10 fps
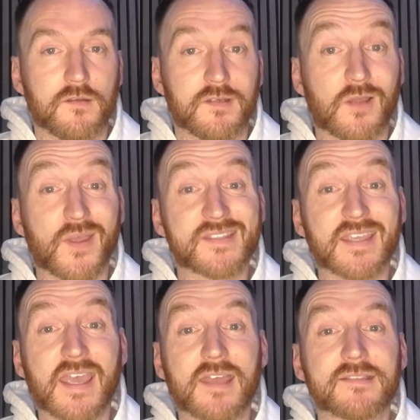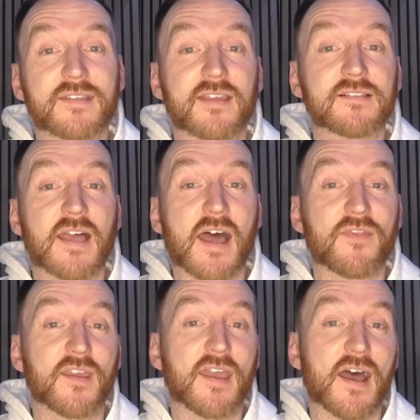Now yet again, Tesla had
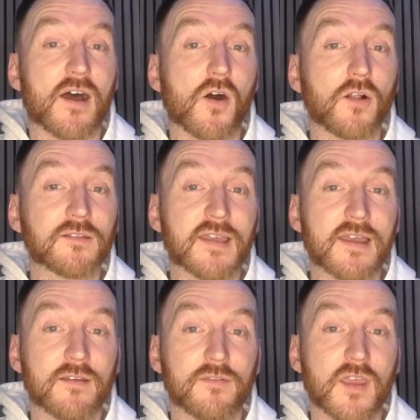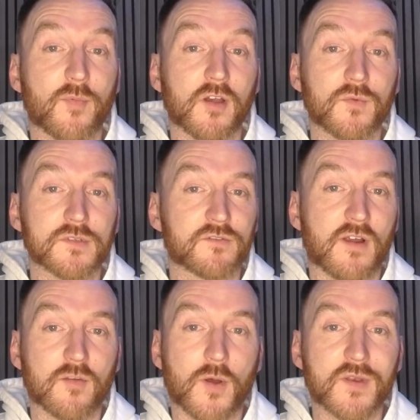the car all day. The appointment was
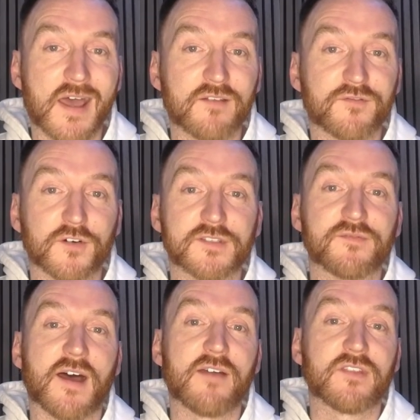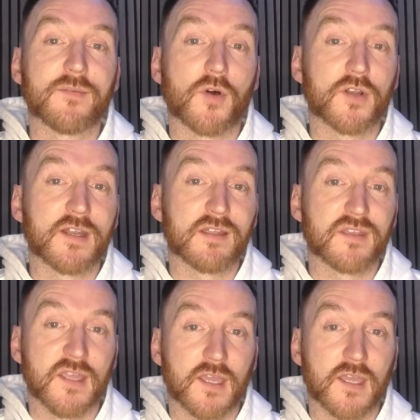around about 9:45 in the morning, I think.